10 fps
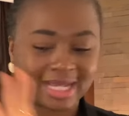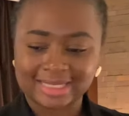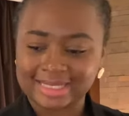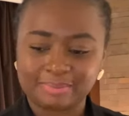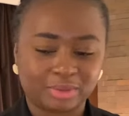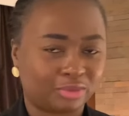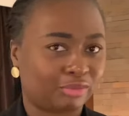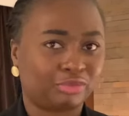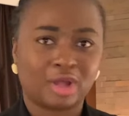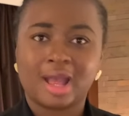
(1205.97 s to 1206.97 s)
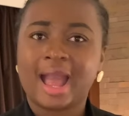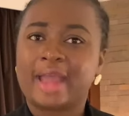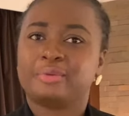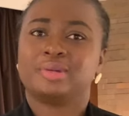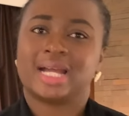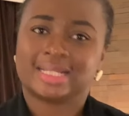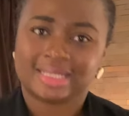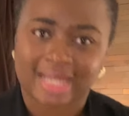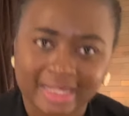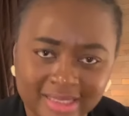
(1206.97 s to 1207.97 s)
That's something of, I don't
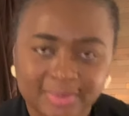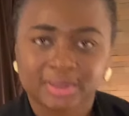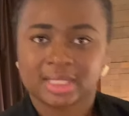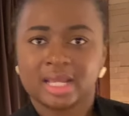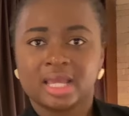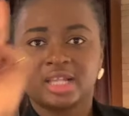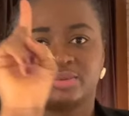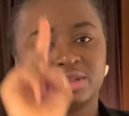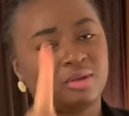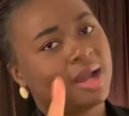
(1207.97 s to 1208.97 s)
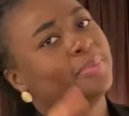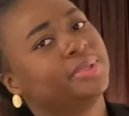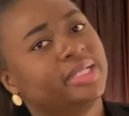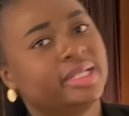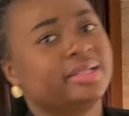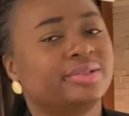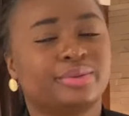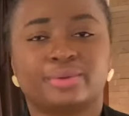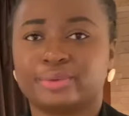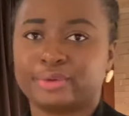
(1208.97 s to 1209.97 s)
understand it, but it will not happen again to
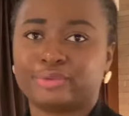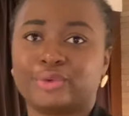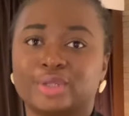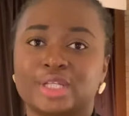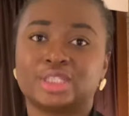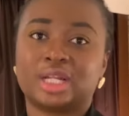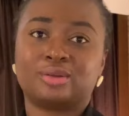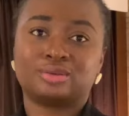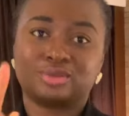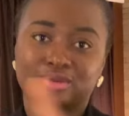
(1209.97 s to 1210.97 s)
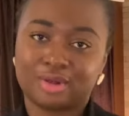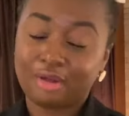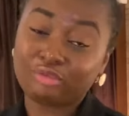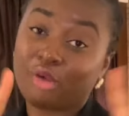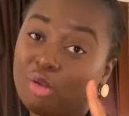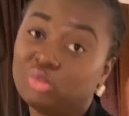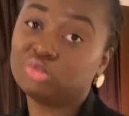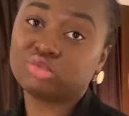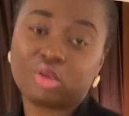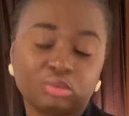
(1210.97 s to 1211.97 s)
the glory of God. It shall not.
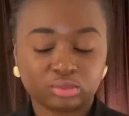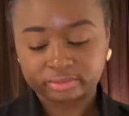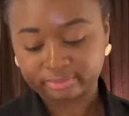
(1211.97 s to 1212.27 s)
Wrong.